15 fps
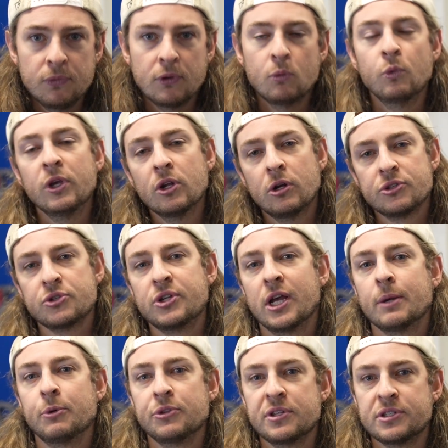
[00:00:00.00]
We could also talk
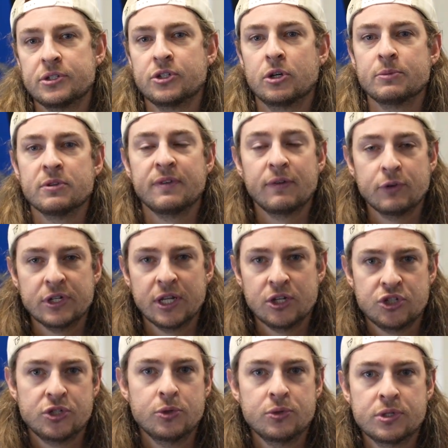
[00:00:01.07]
about this in terms of everyday
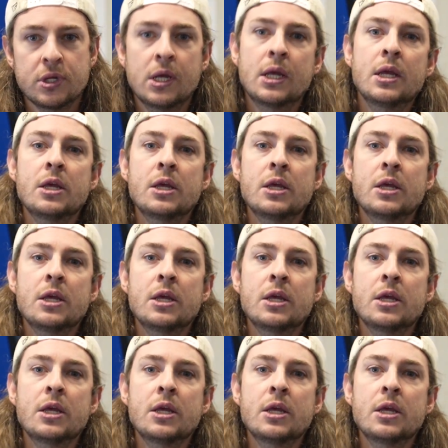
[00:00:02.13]
shoes.